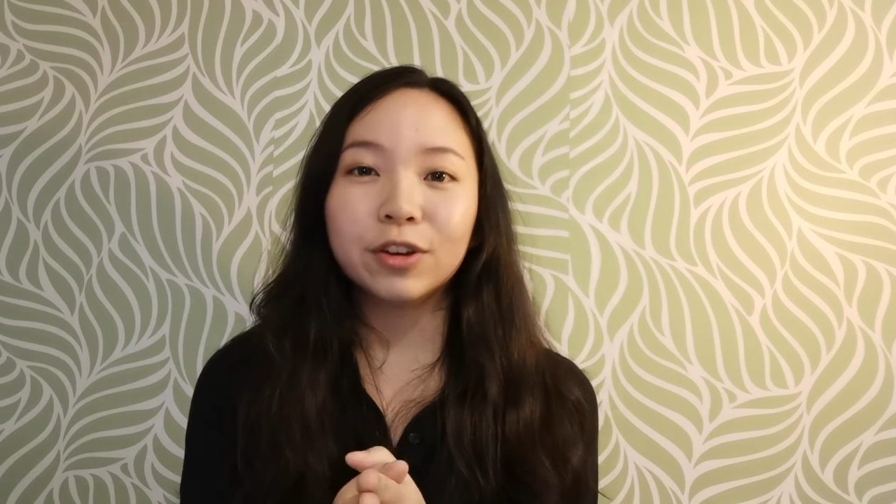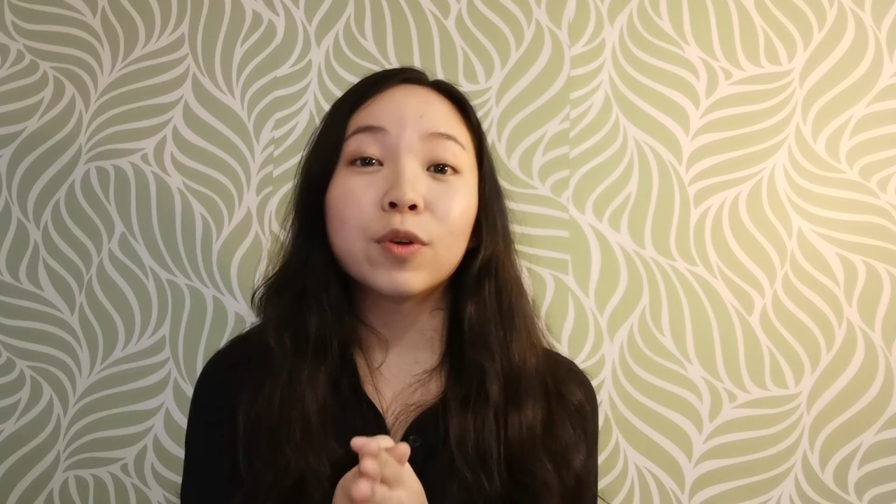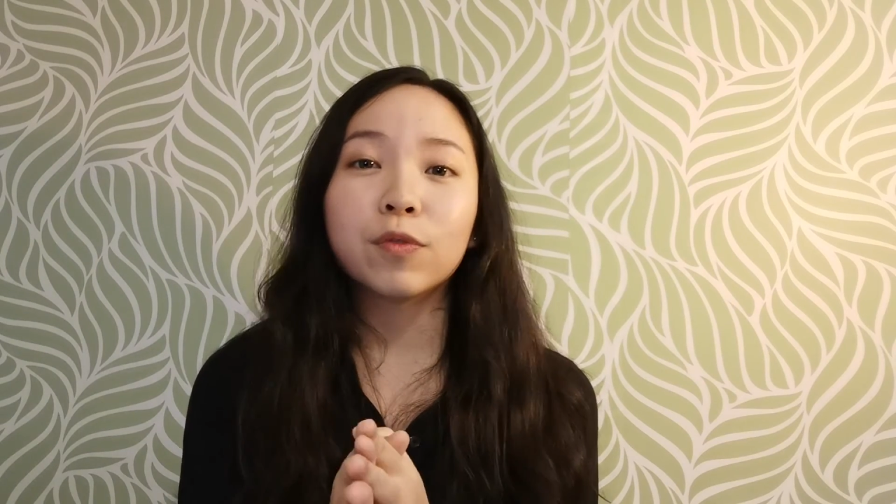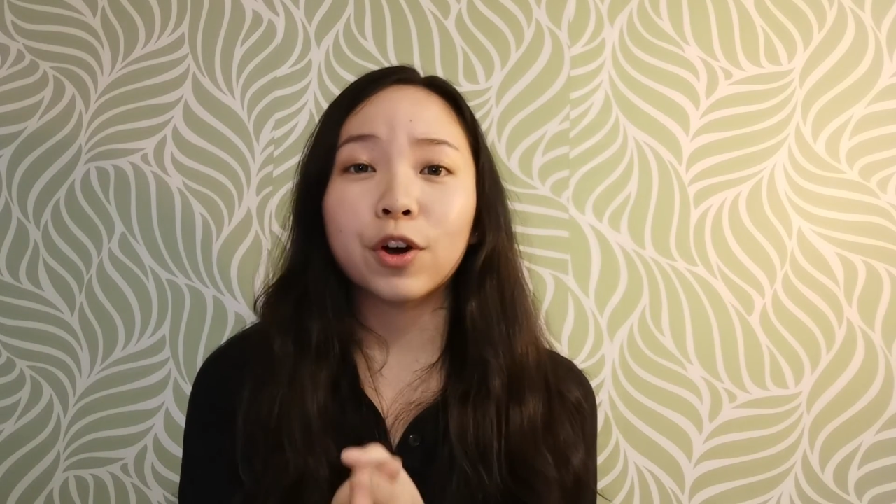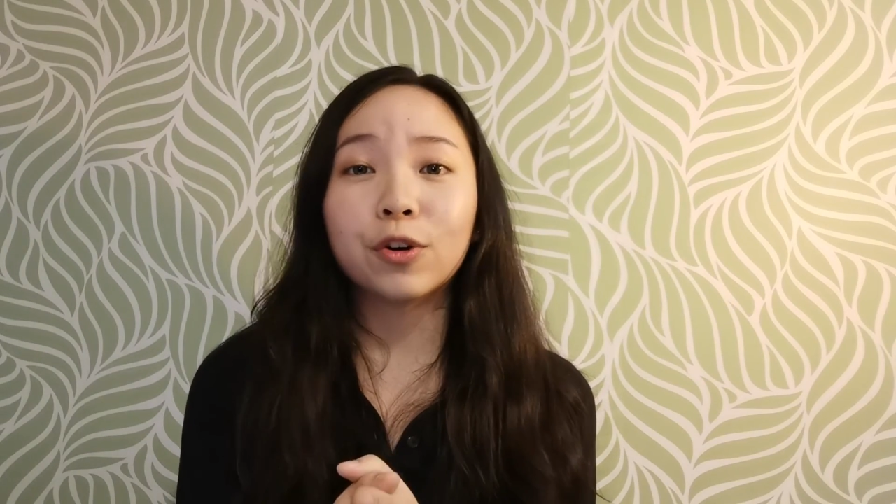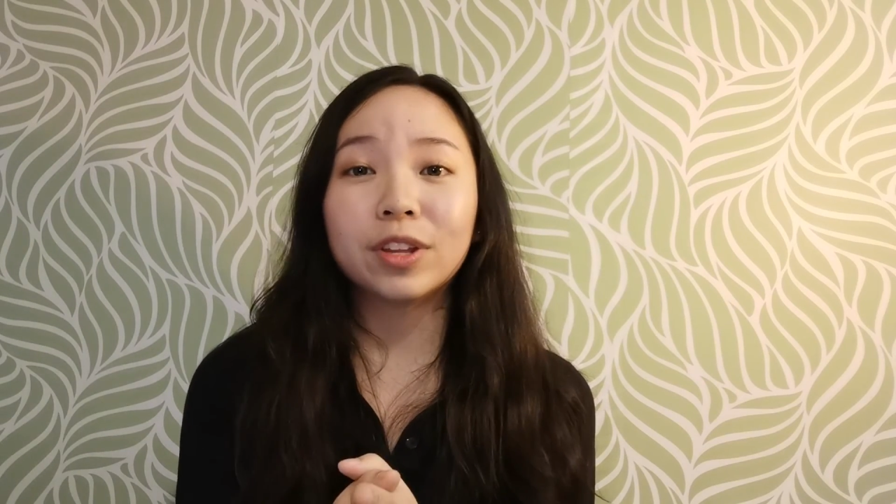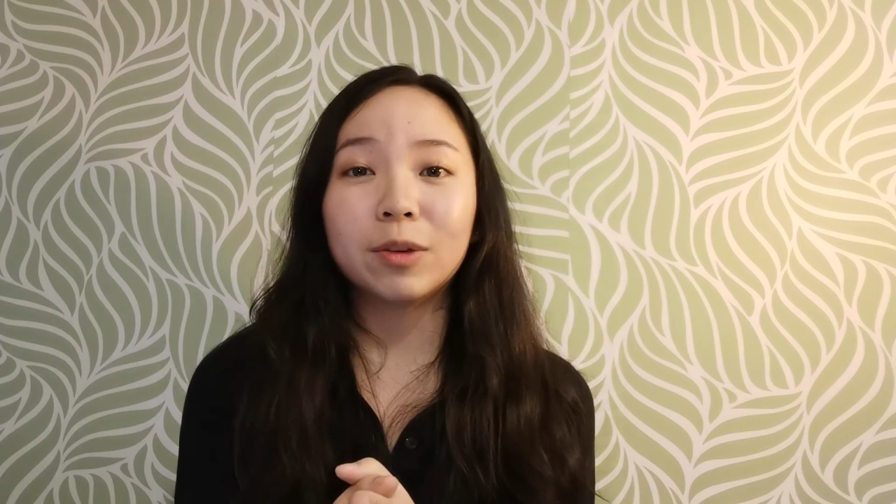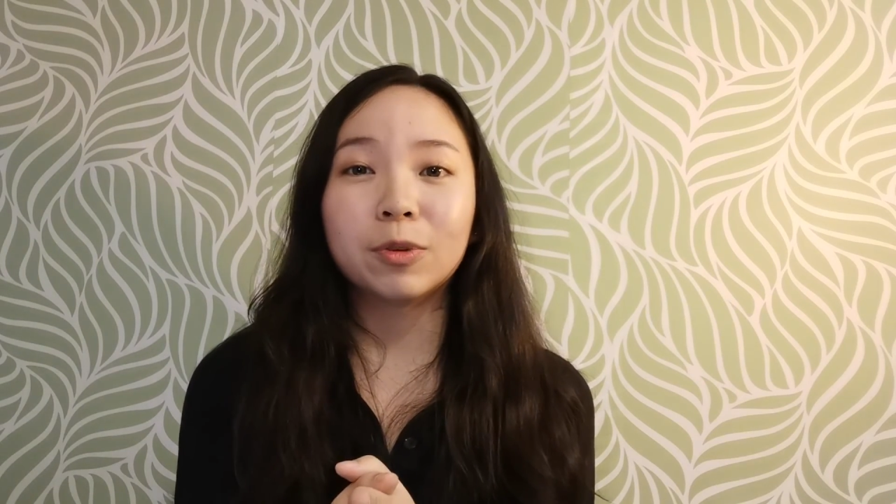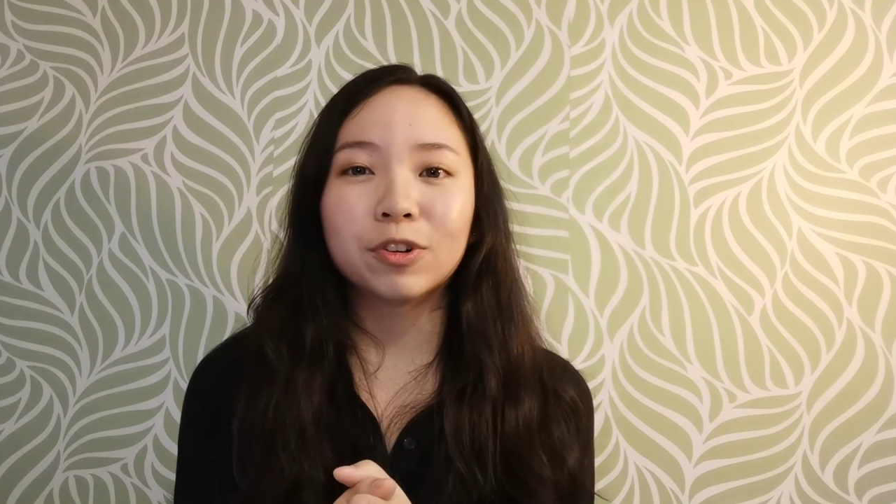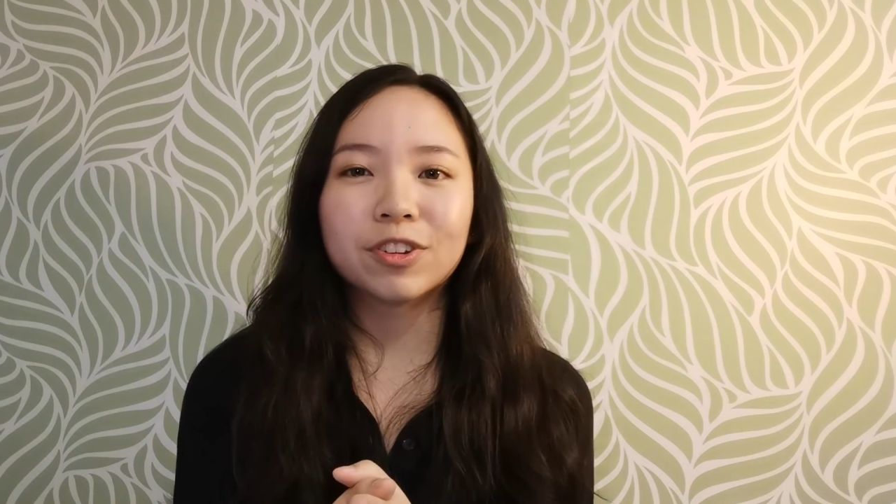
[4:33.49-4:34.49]
deal with your own
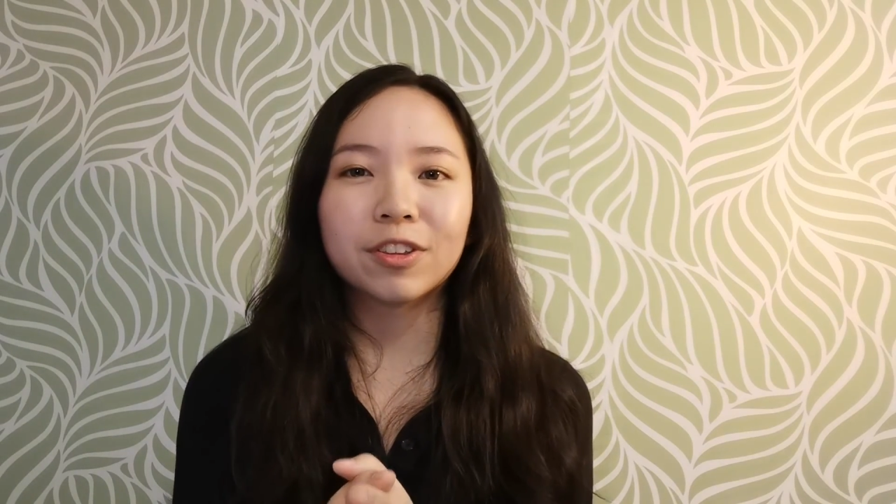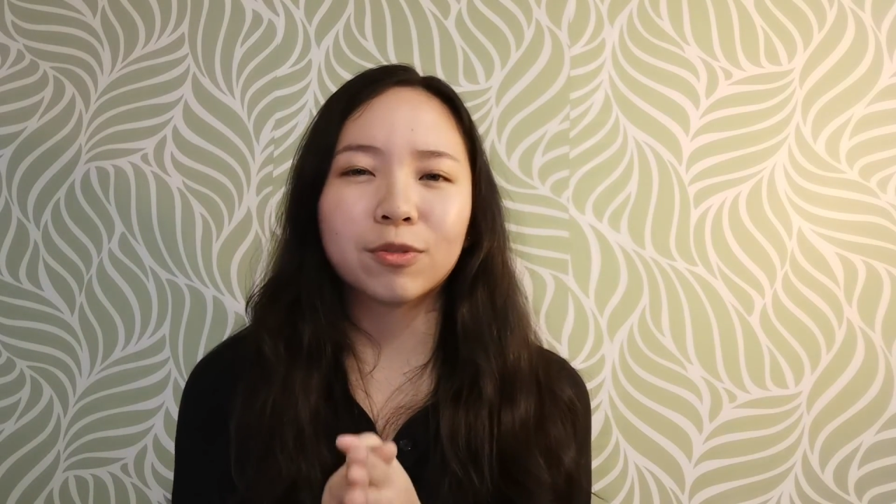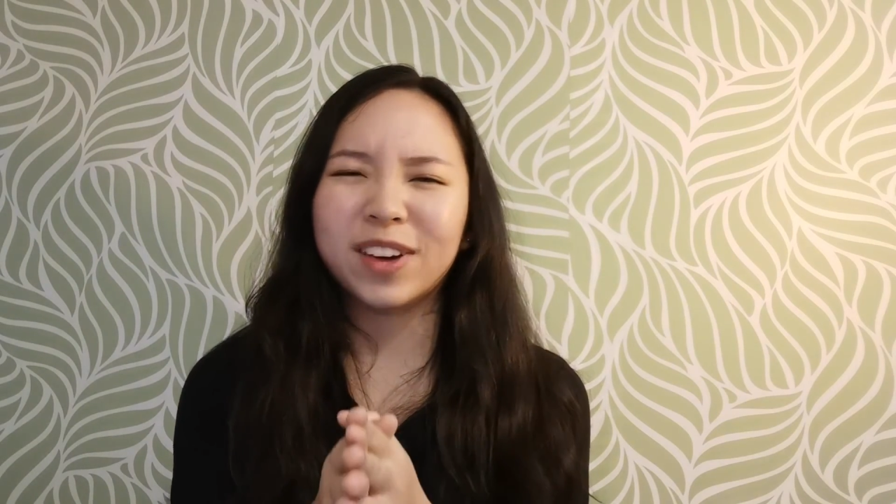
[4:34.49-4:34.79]
emotions